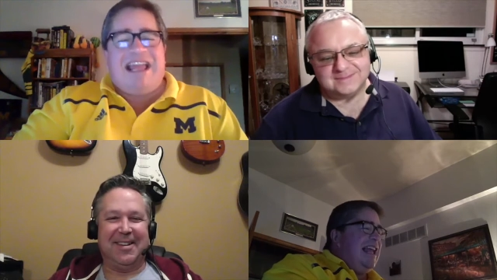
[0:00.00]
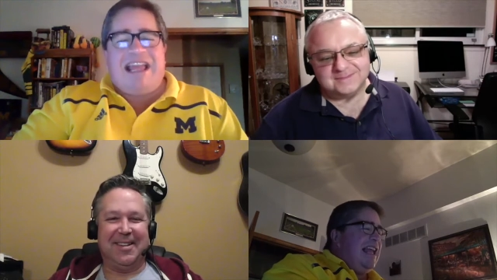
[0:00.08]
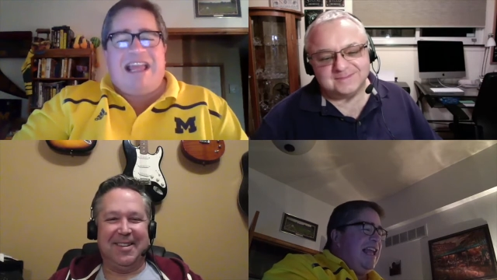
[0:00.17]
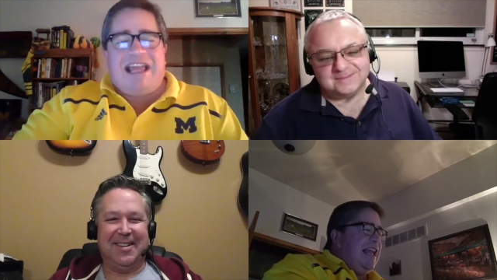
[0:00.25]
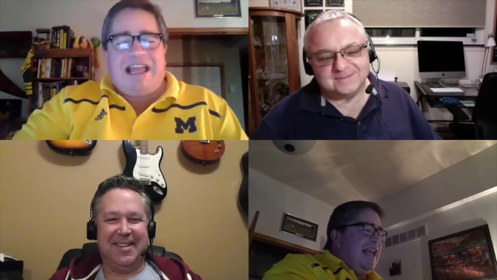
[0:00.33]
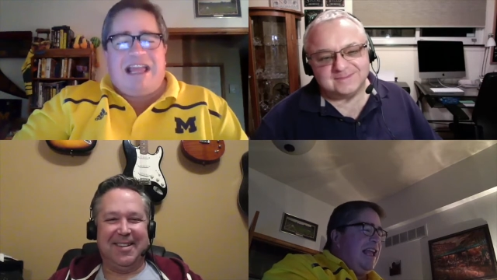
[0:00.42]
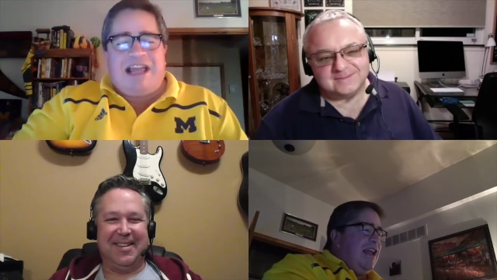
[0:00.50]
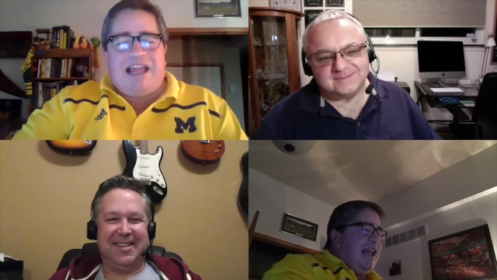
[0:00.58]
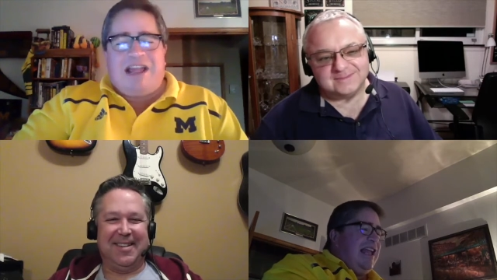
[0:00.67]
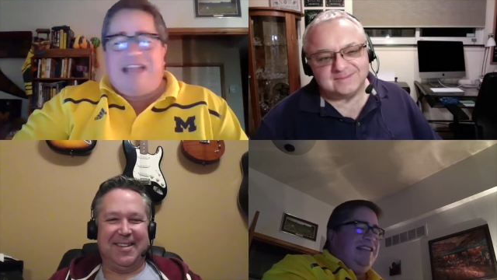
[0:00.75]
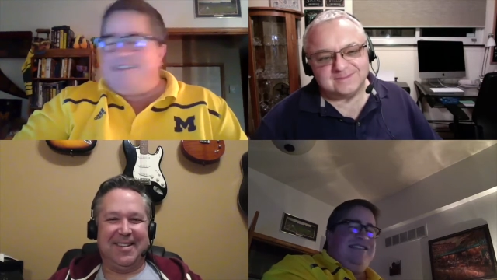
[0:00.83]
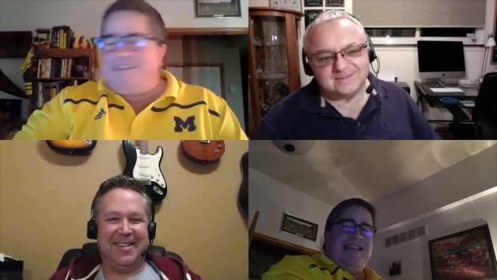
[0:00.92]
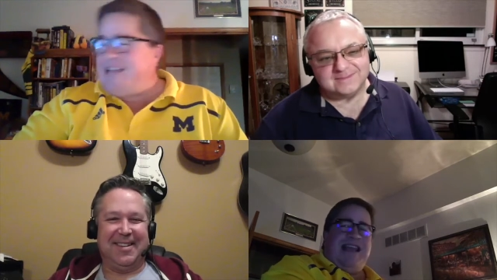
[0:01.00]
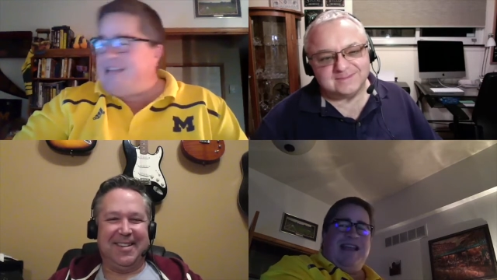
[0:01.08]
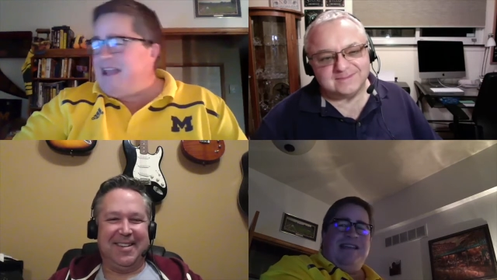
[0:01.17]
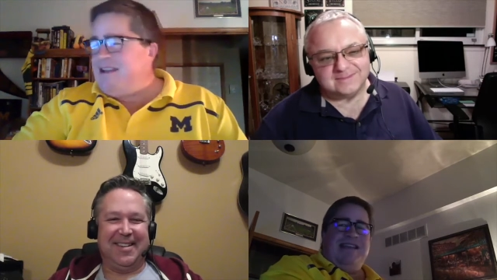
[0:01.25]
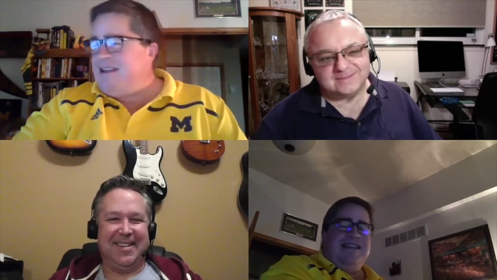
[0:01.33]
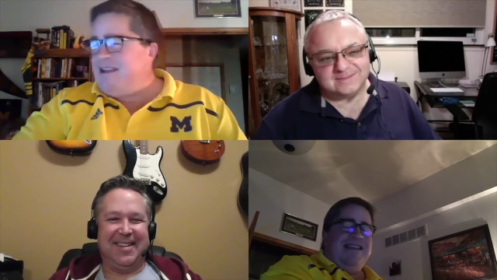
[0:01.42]
Speaker 1: at all? He
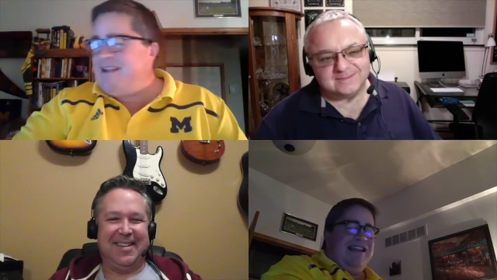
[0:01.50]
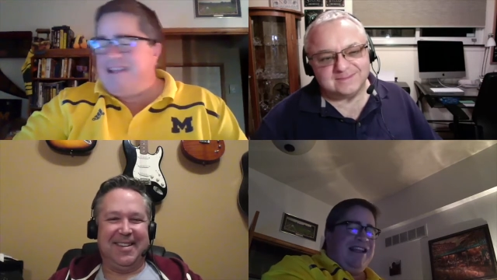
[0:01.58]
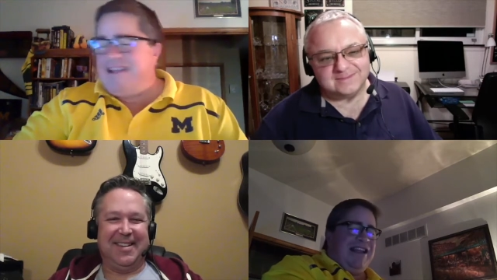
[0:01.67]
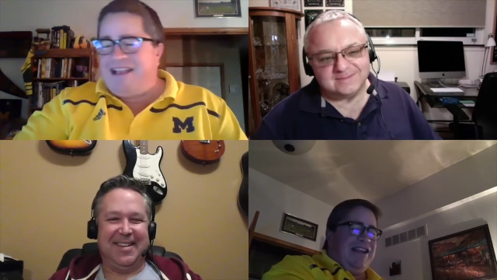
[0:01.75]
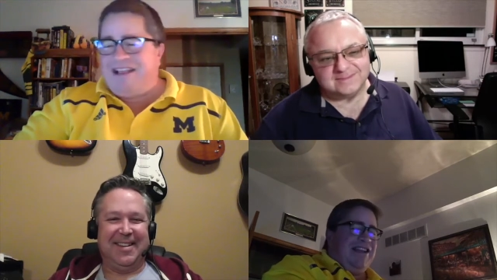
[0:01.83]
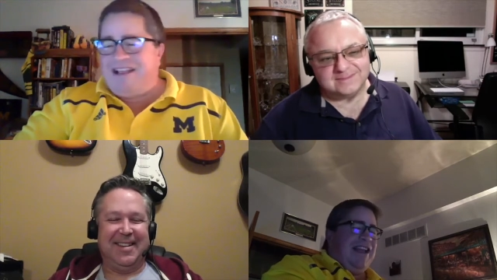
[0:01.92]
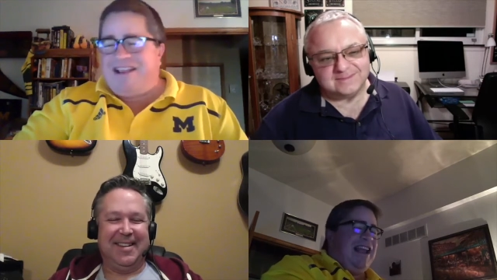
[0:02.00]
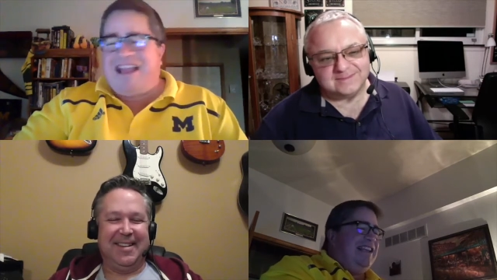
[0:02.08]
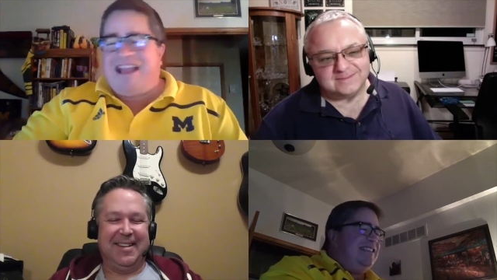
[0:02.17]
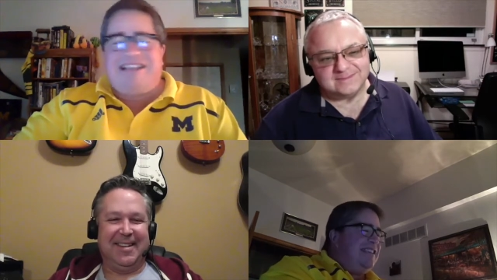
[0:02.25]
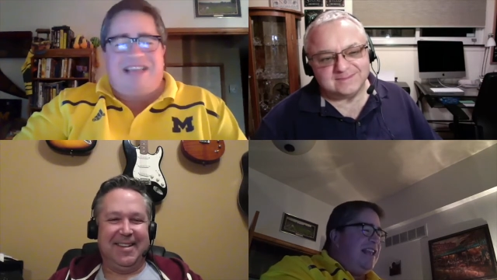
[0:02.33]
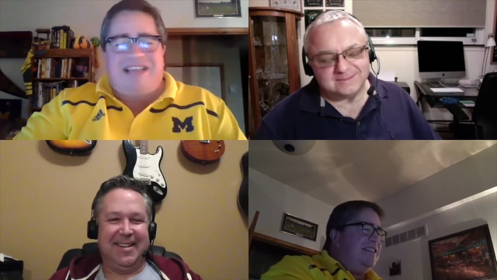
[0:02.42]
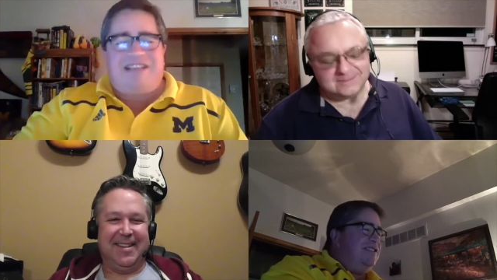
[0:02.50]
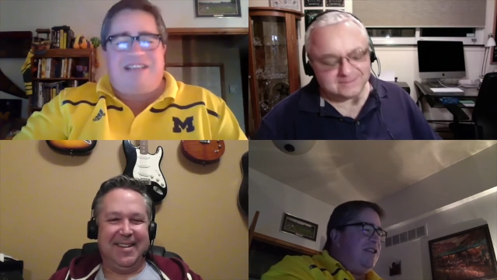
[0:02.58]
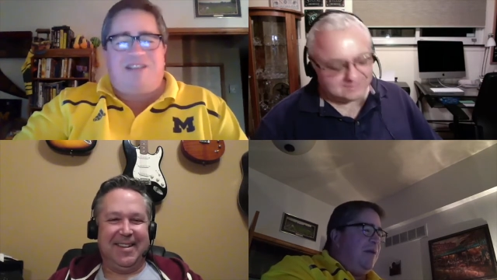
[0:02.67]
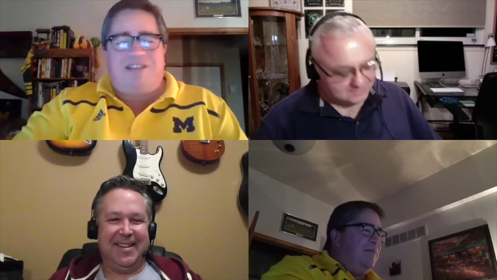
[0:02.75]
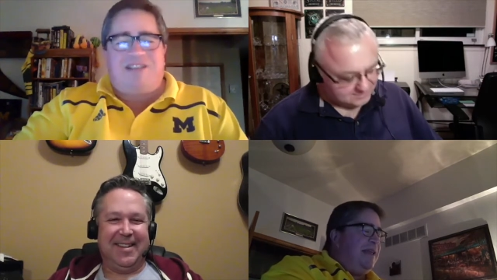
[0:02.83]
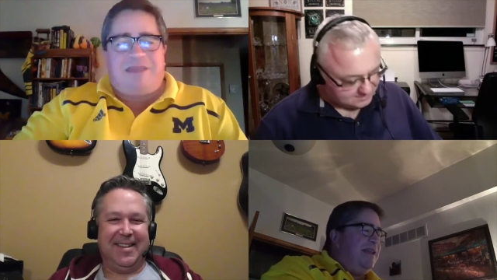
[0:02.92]
said, he said
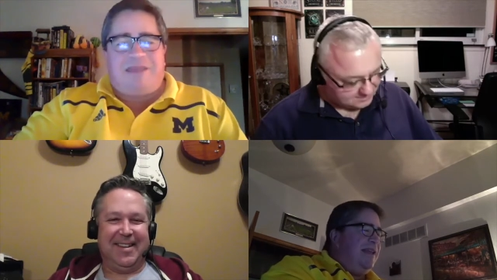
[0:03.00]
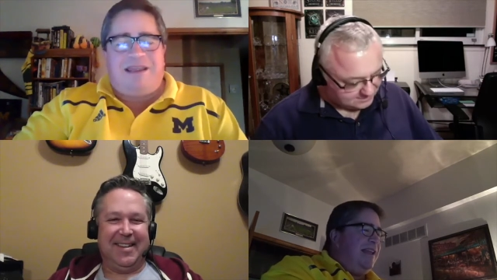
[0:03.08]
something.